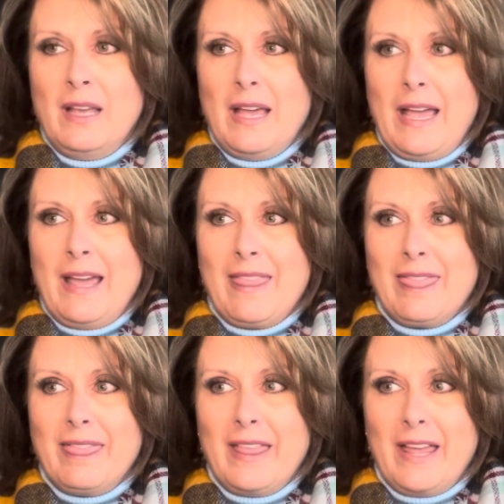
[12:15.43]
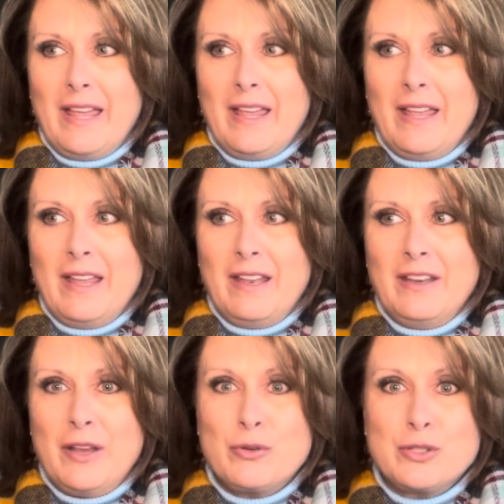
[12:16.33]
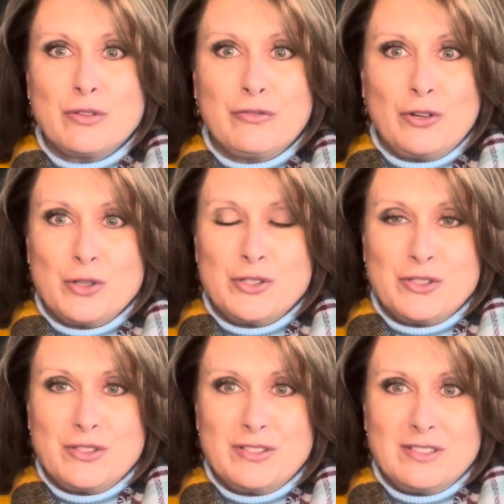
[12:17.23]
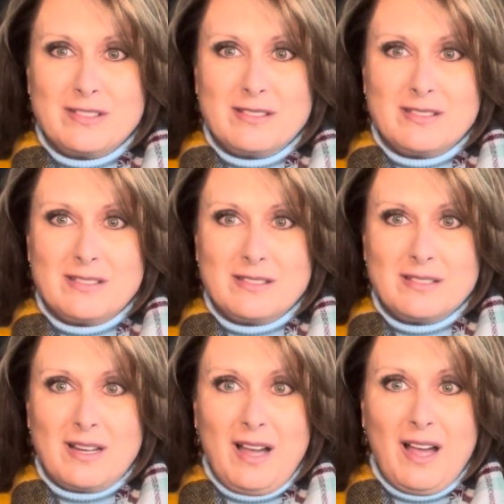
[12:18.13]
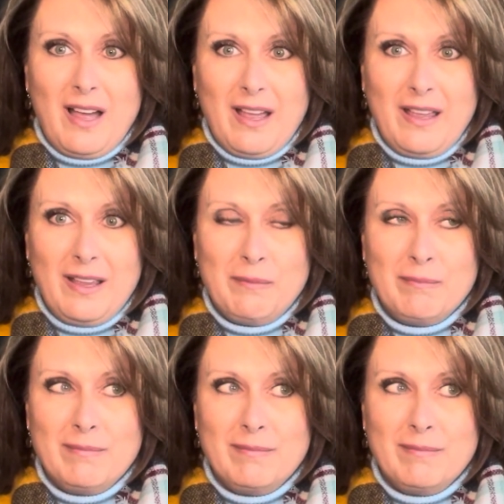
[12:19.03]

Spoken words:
and then it was the first time